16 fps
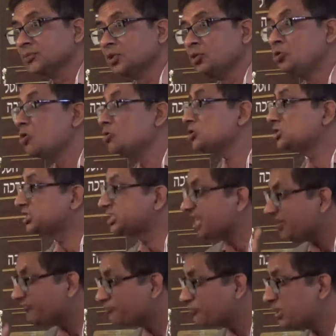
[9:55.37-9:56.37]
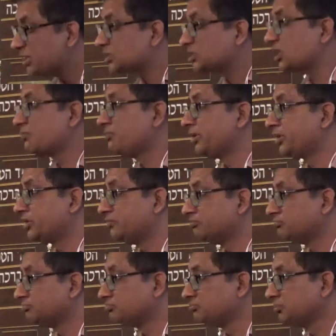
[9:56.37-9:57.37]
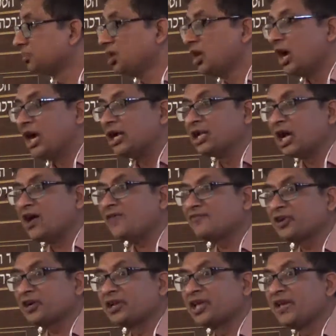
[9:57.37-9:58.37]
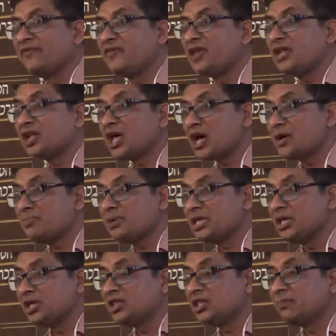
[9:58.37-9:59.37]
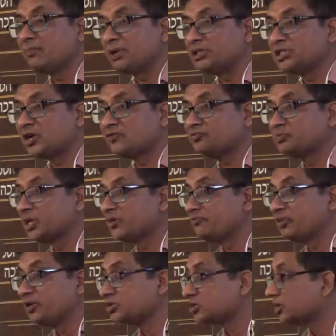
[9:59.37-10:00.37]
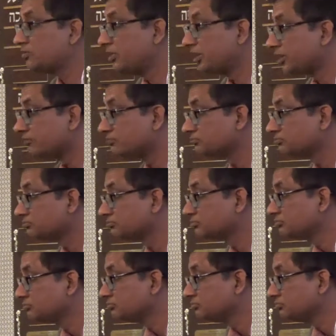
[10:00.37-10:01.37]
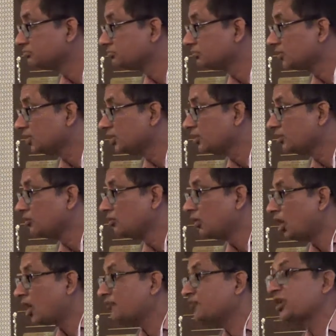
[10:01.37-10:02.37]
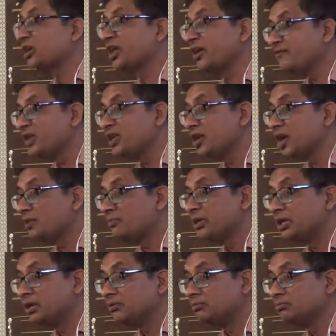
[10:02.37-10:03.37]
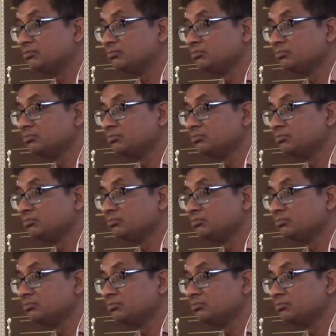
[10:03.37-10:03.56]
No chief minister met him. And after heavy lobbying, the Punjab Chief Minister met him. After heavy lobbying.